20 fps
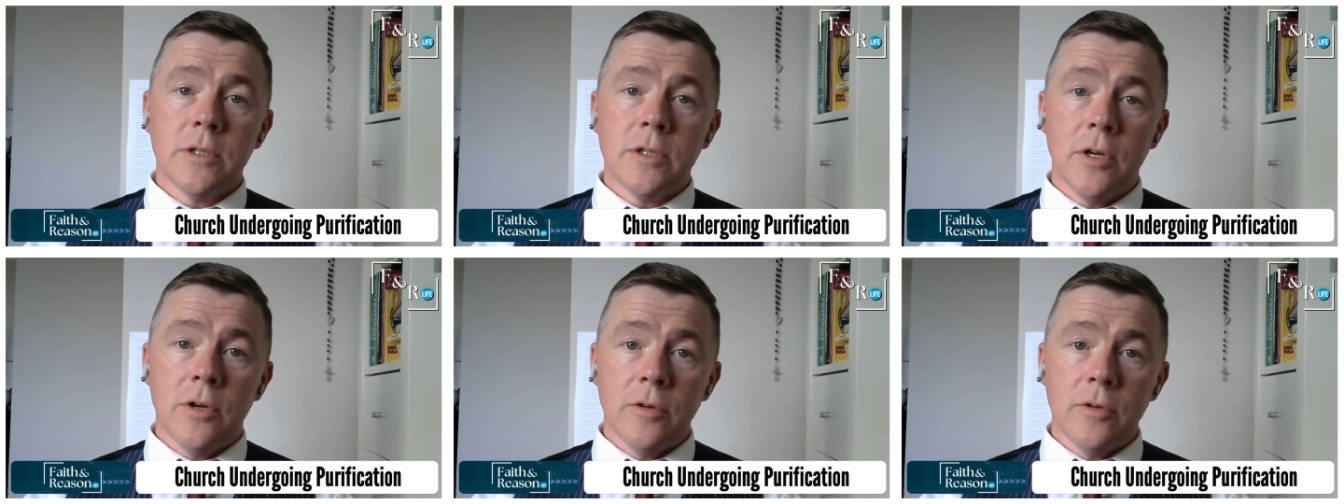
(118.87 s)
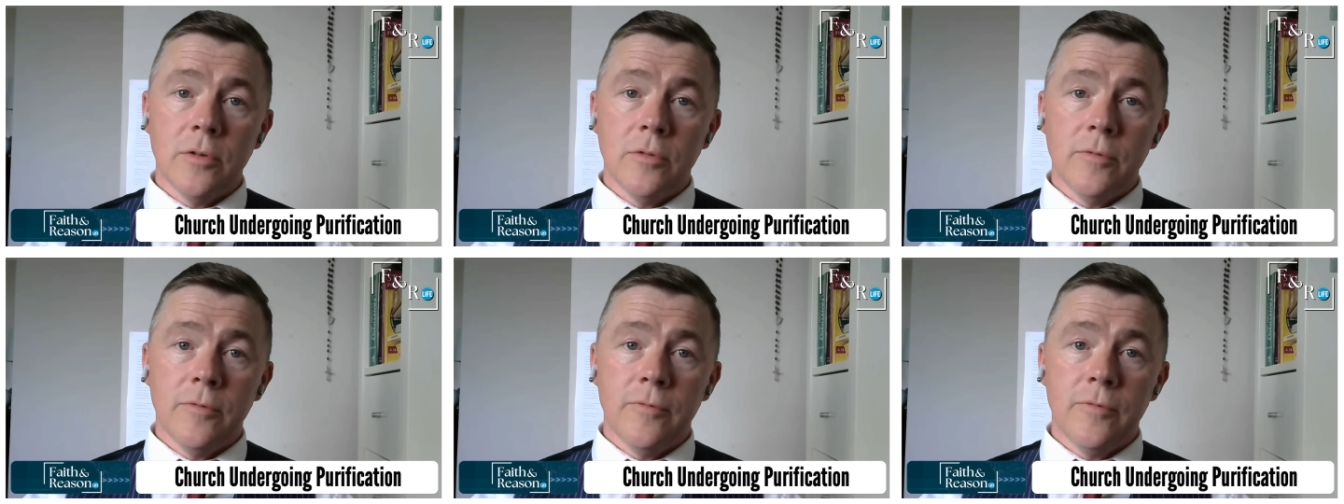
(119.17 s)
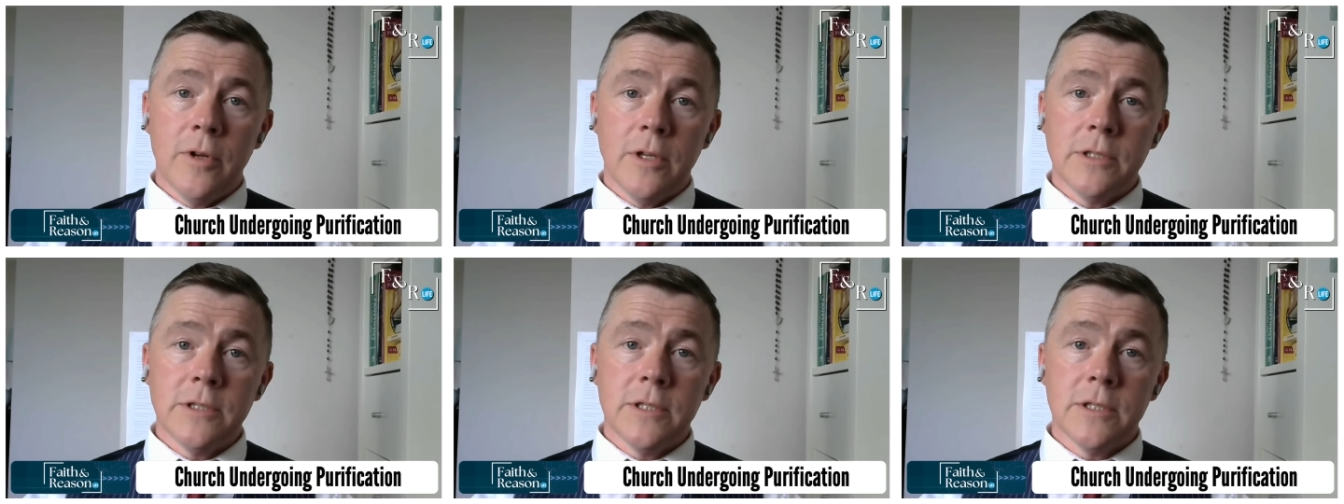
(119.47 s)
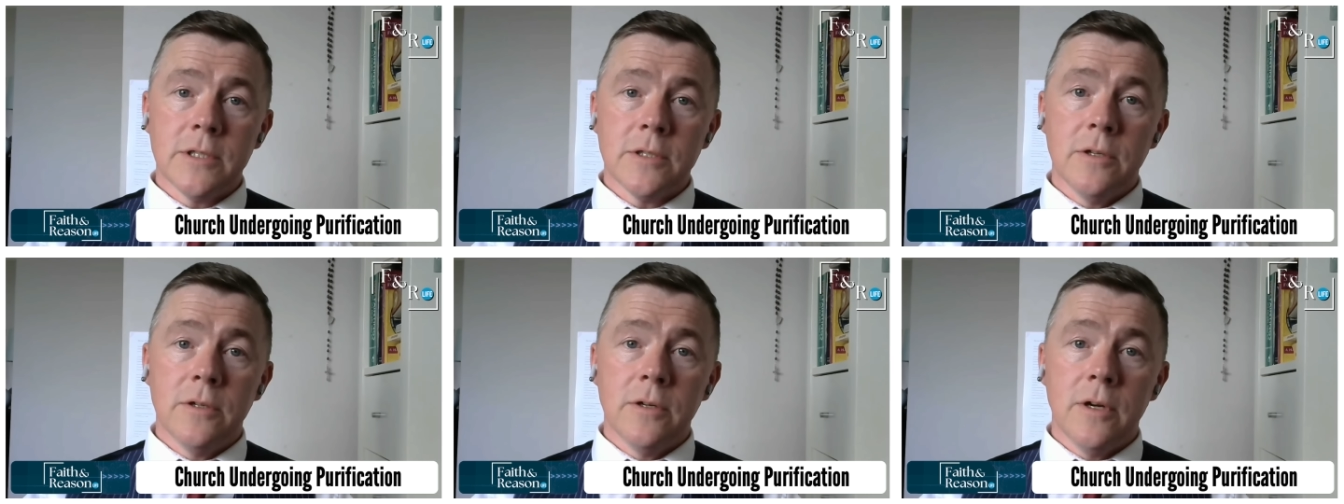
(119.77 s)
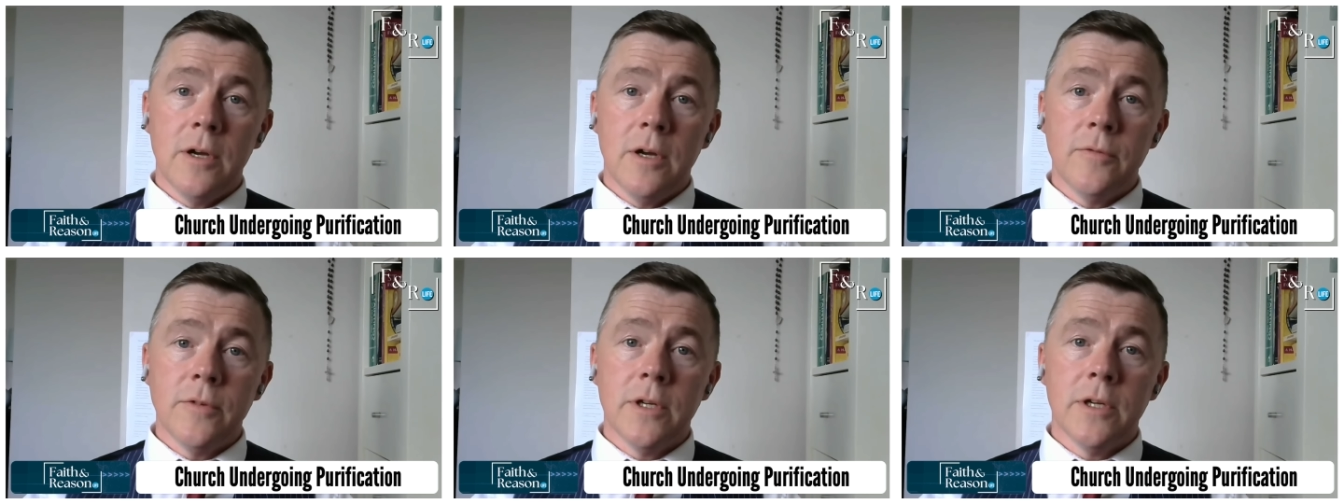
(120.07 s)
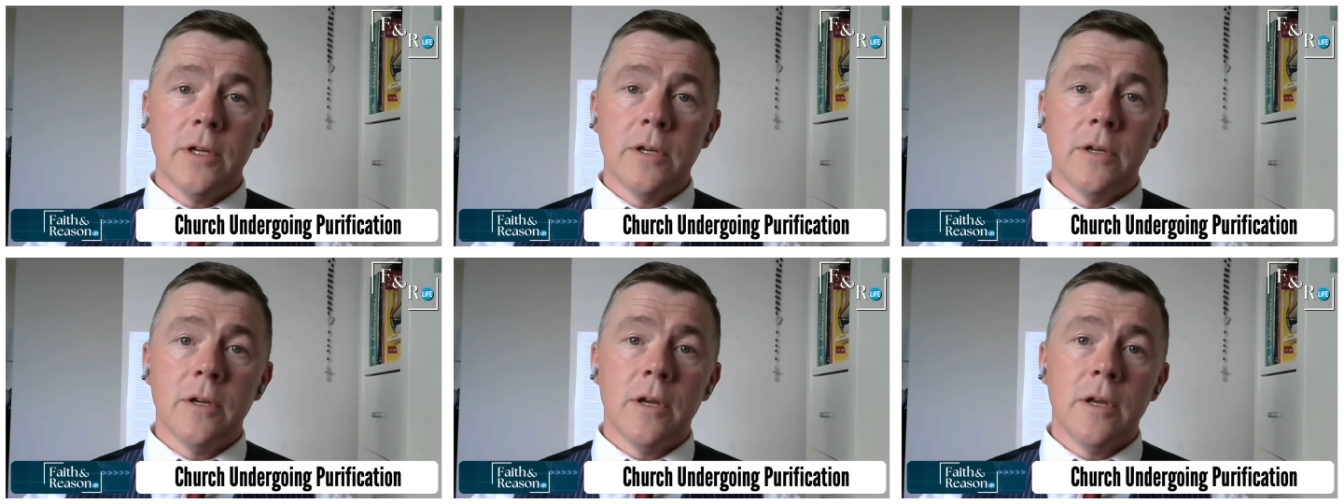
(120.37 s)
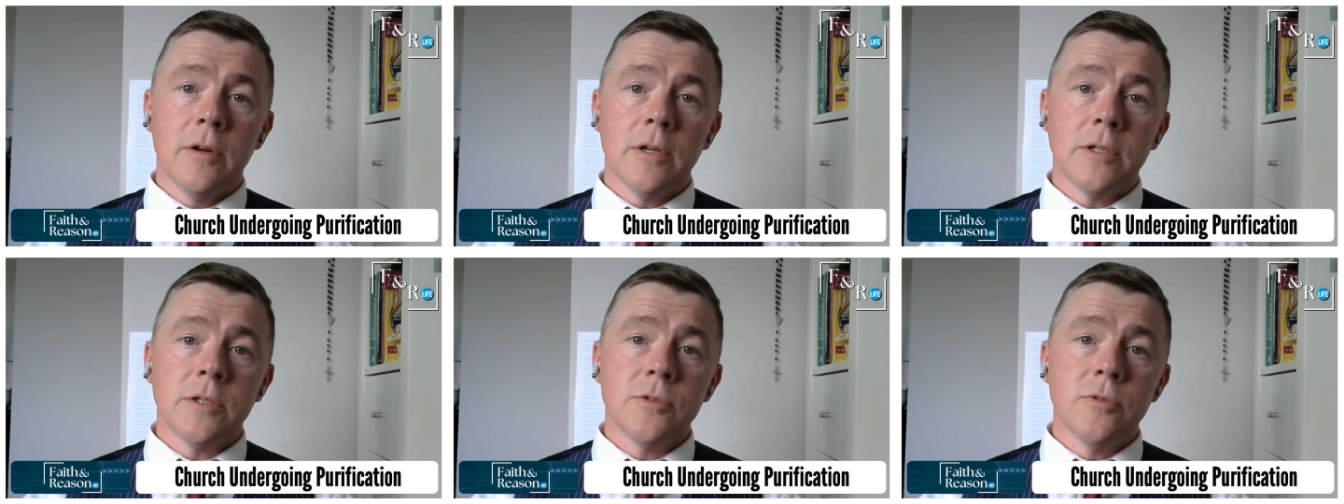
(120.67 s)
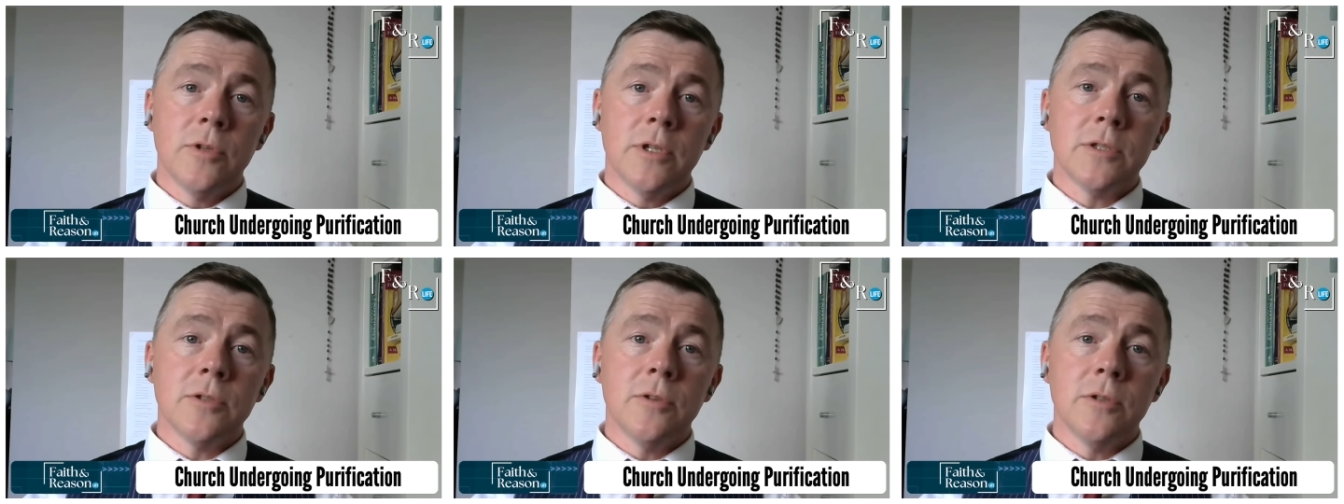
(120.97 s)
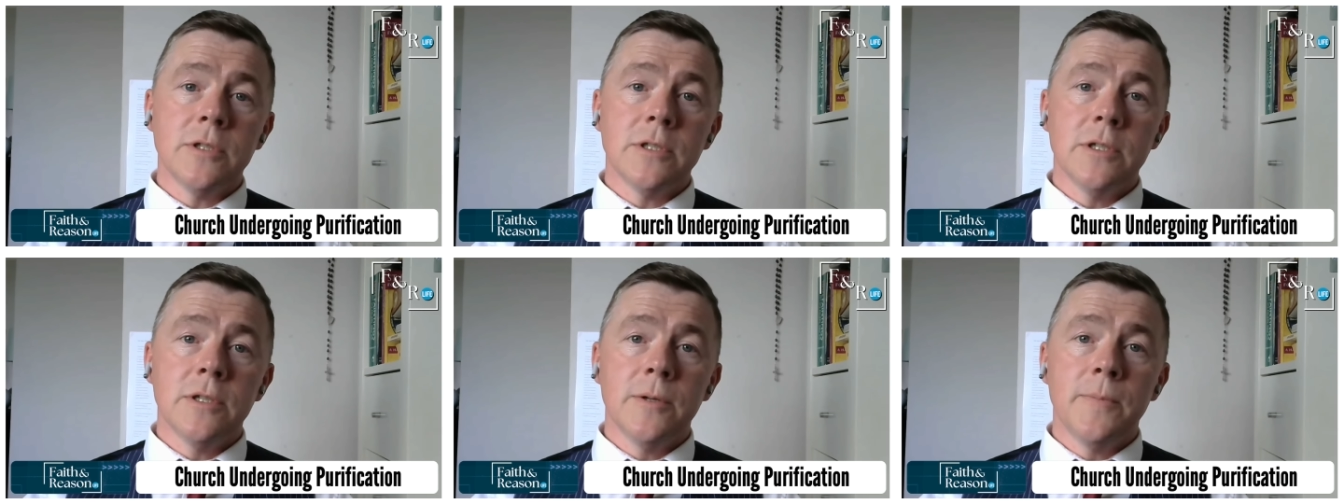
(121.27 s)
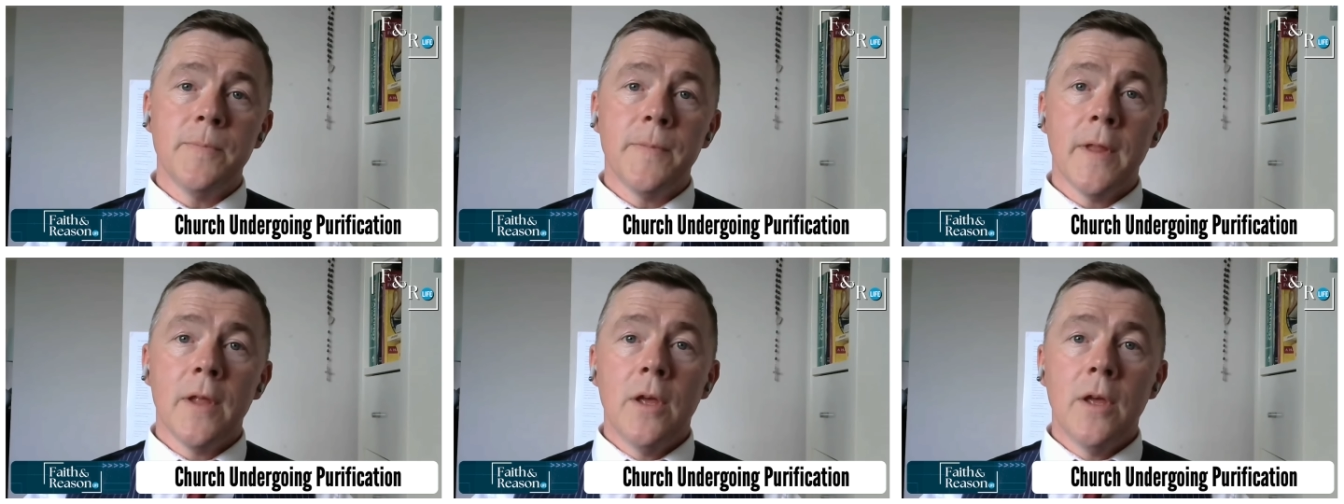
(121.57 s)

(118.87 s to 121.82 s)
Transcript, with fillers: Cardinal Francisco Javier Errazuriz Osa,